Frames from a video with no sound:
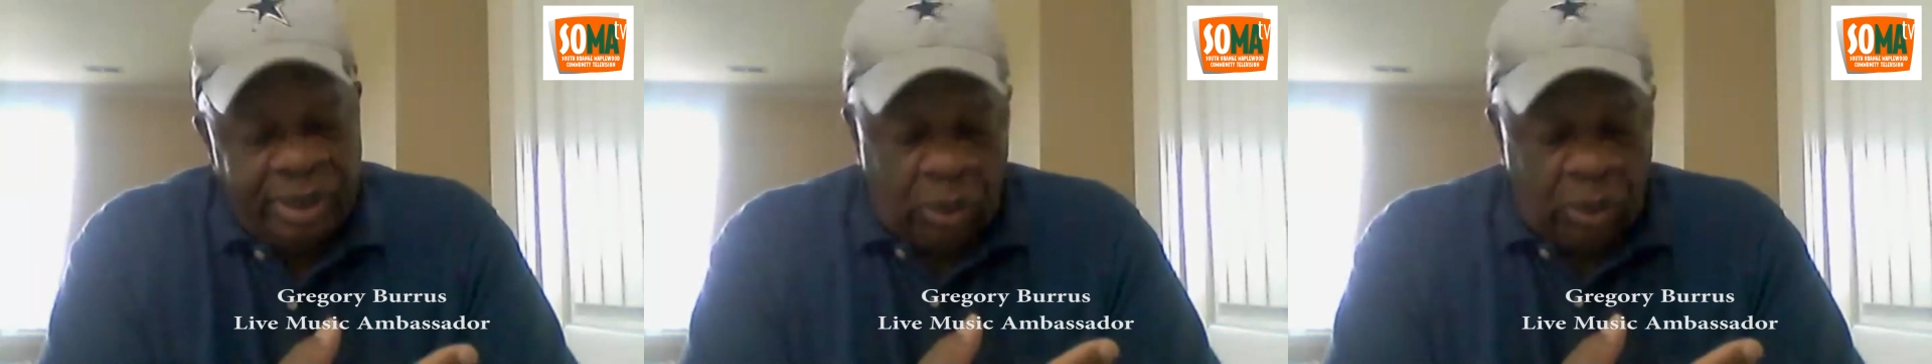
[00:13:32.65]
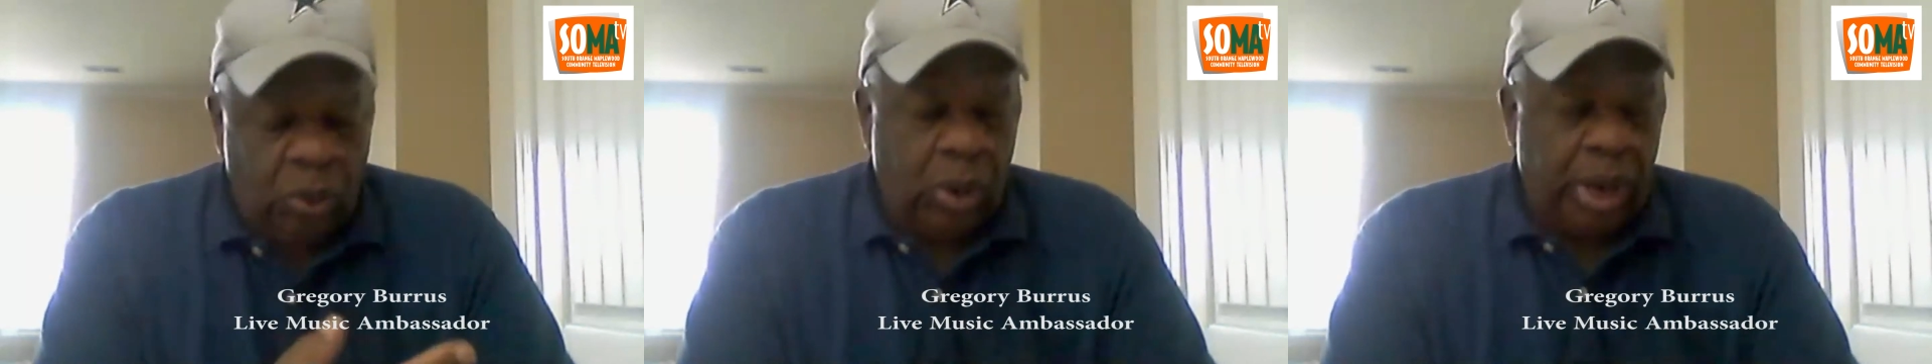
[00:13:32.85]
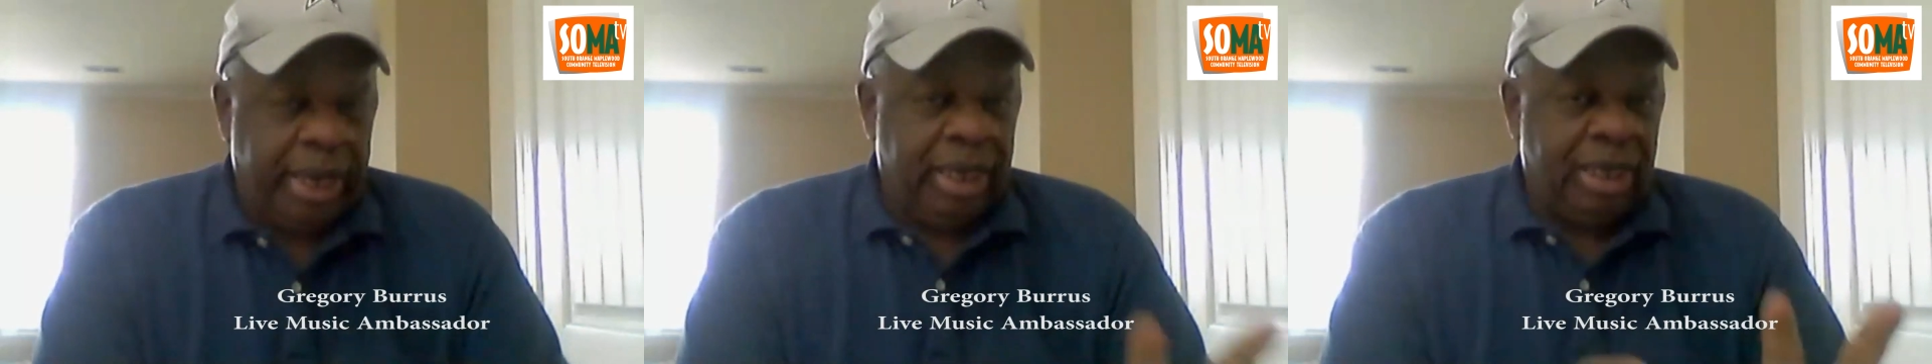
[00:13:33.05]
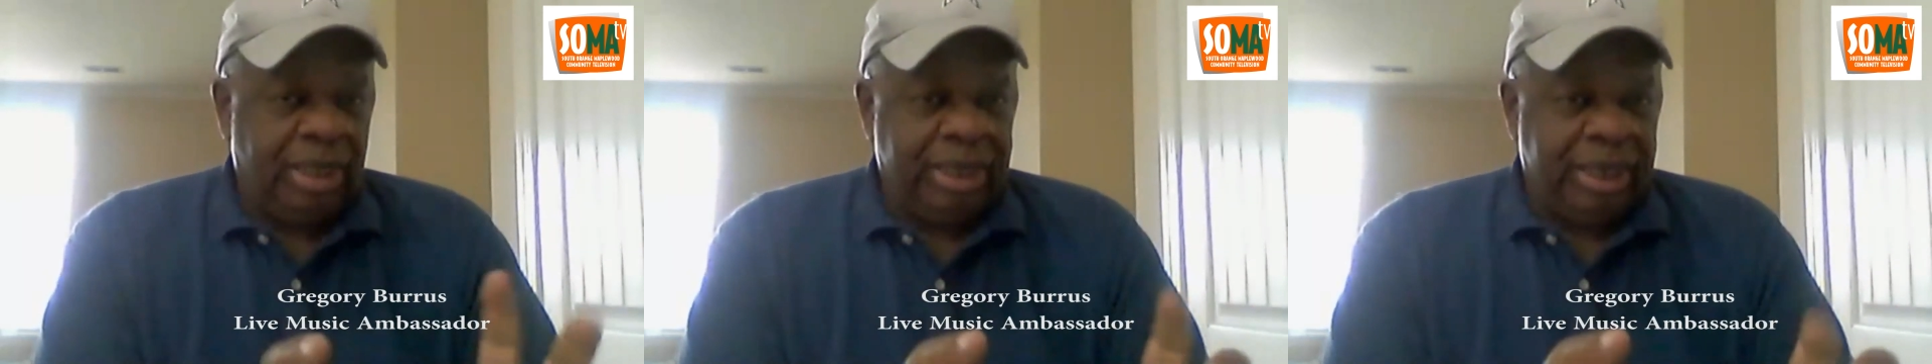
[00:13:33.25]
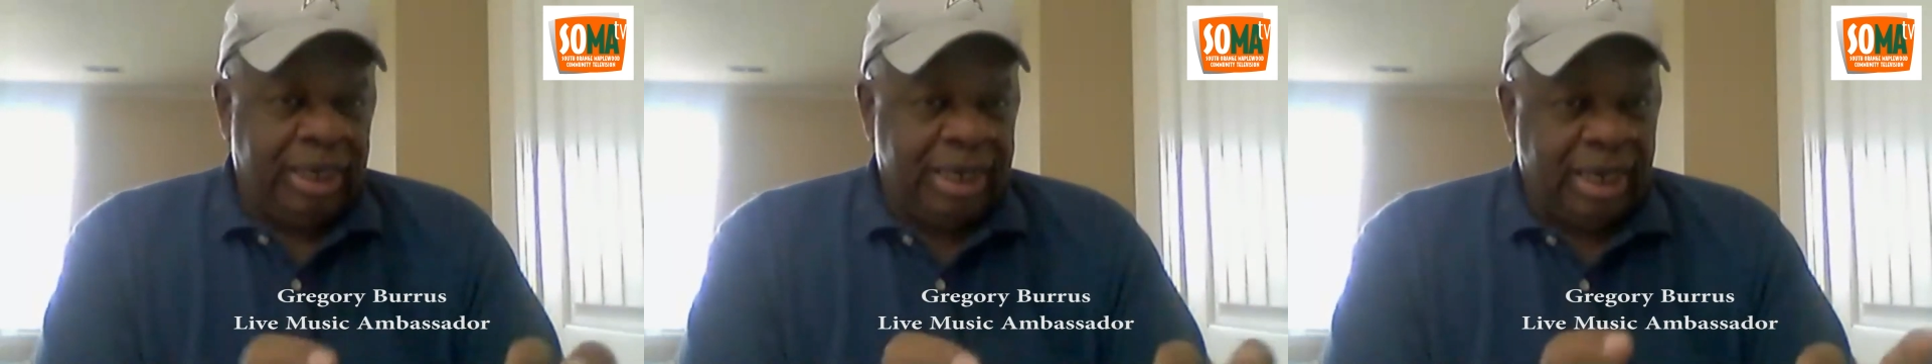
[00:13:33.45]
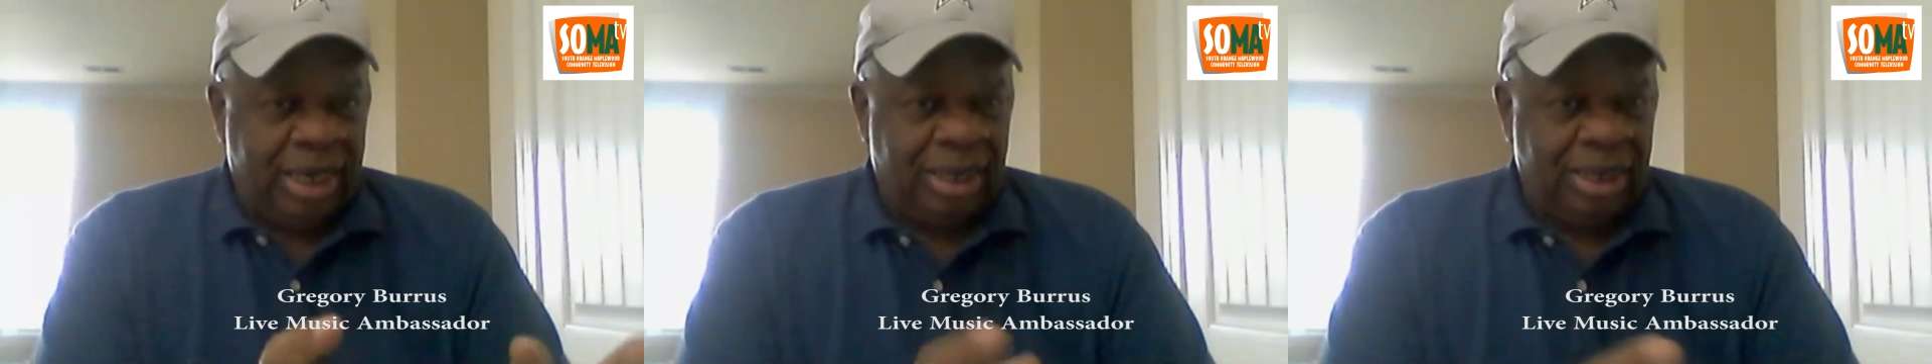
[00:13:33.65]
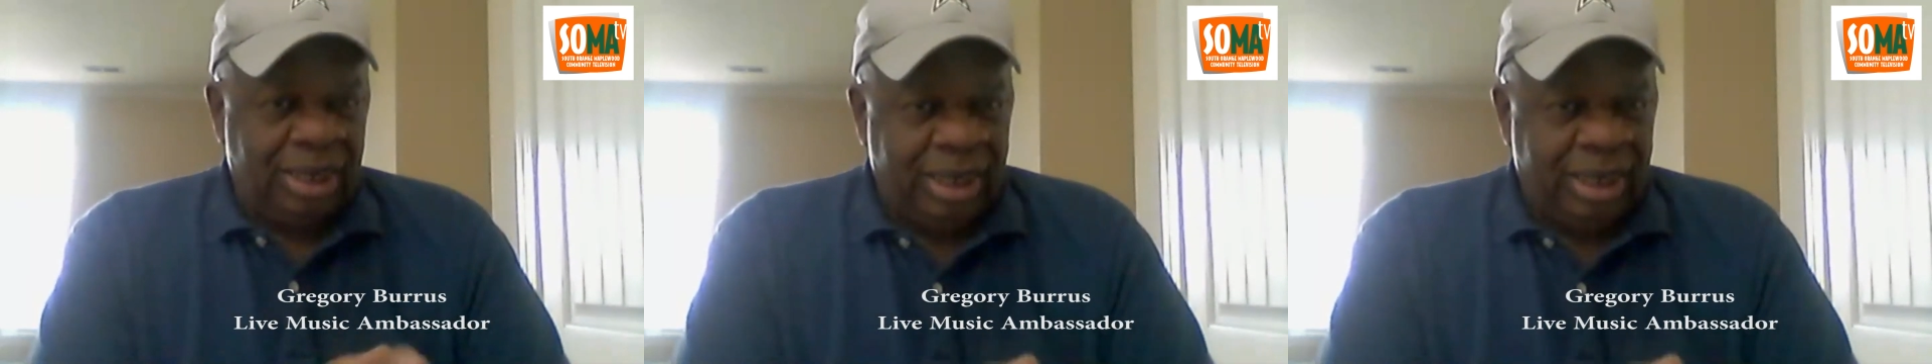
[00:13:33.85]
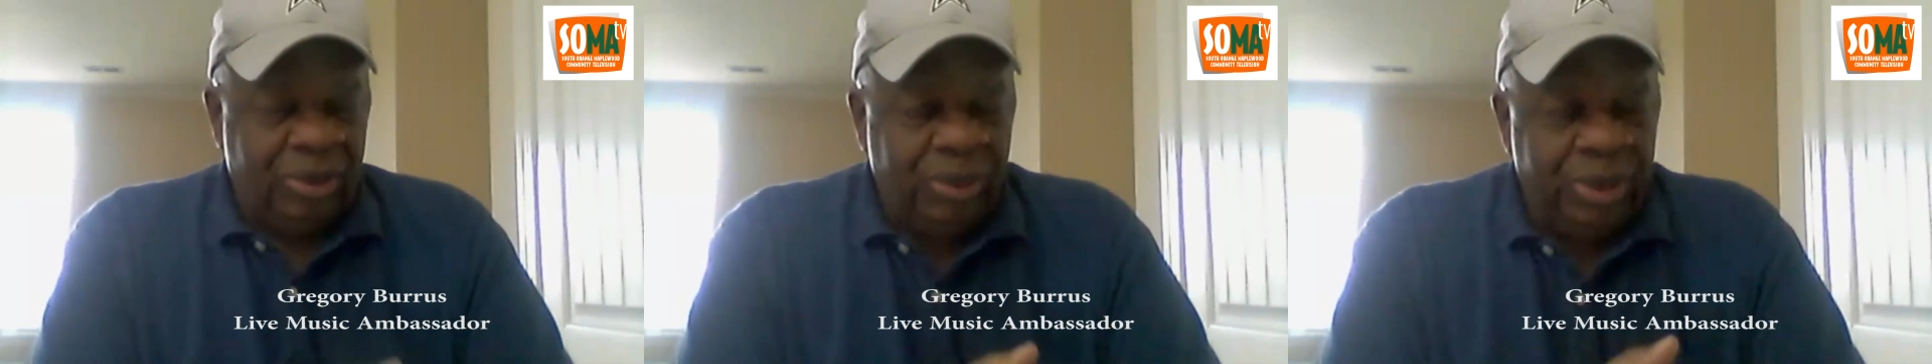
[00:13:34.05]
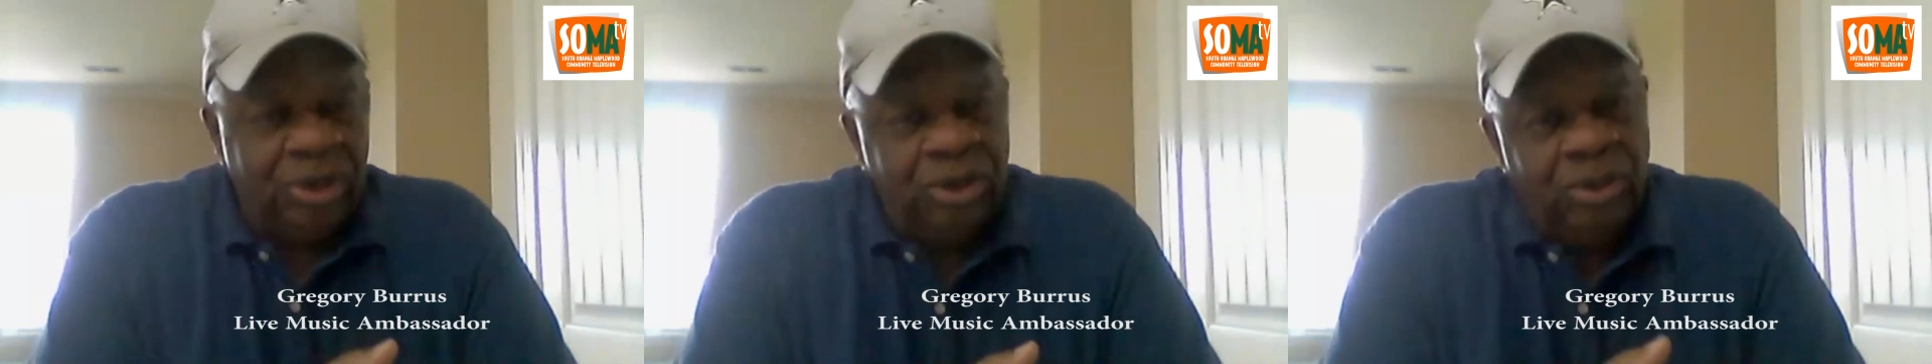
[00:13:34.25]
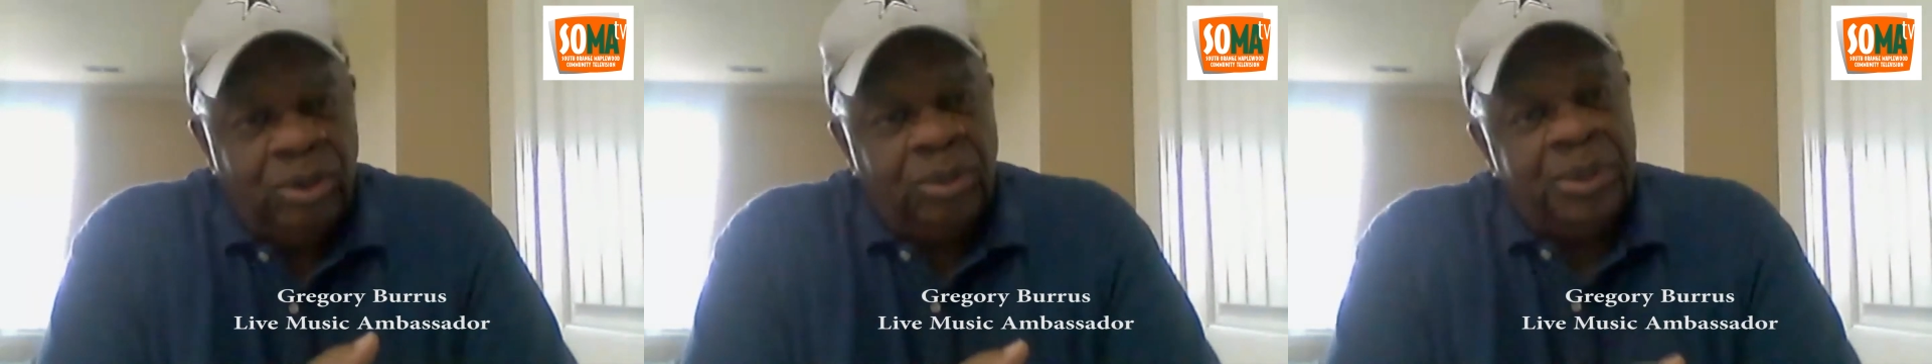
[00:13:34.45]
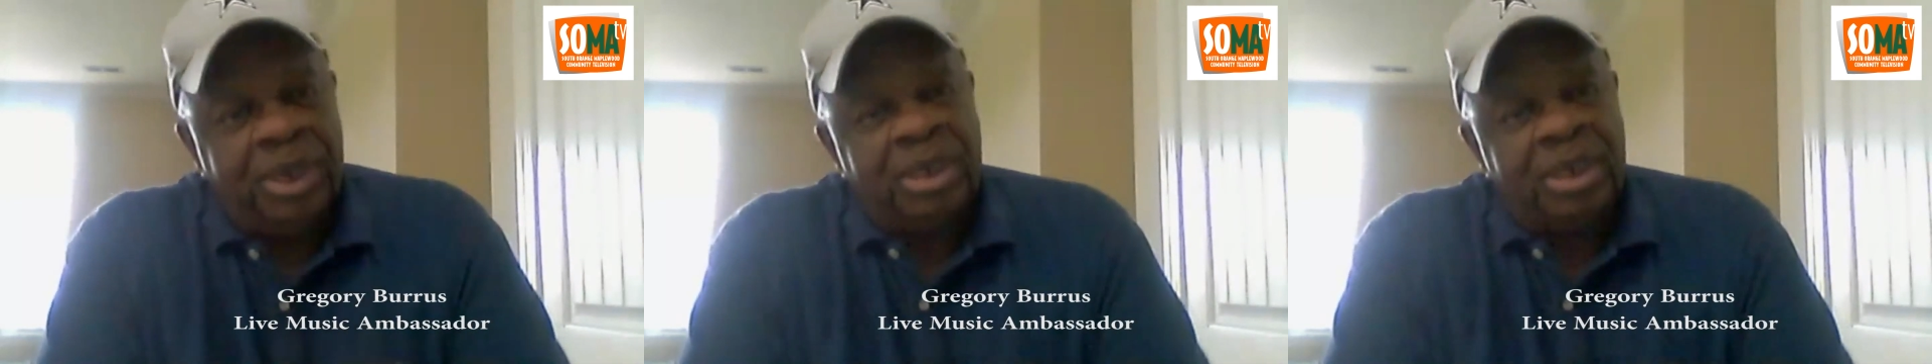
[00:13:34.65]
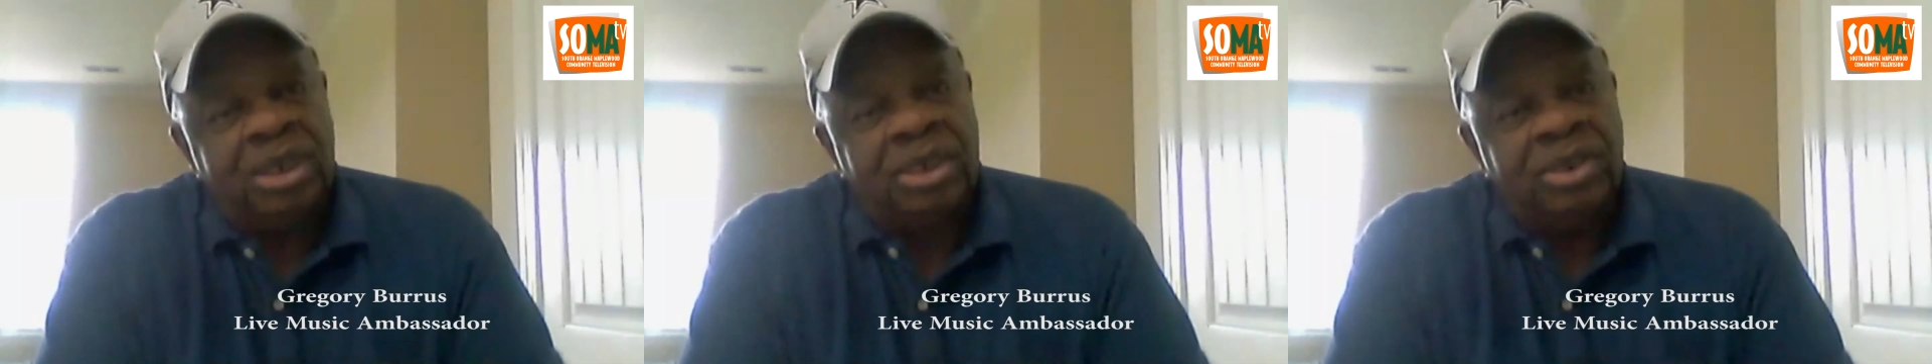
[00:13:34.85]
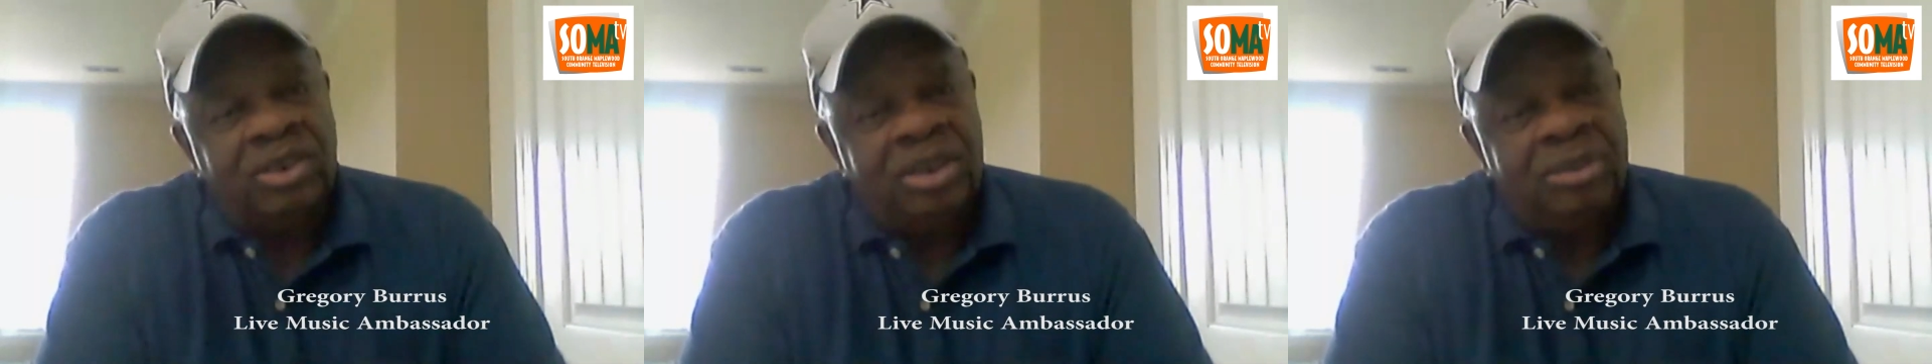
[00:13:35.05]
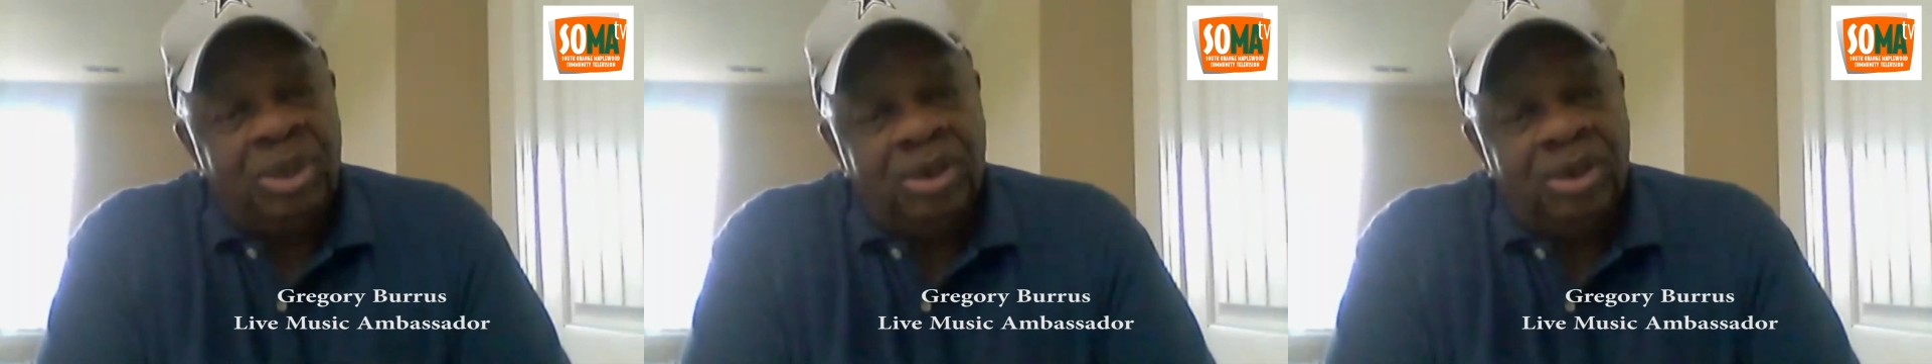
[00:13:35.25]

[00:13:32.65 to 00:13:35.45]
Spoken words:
quietly, kind of like we do when we're at the gazebo,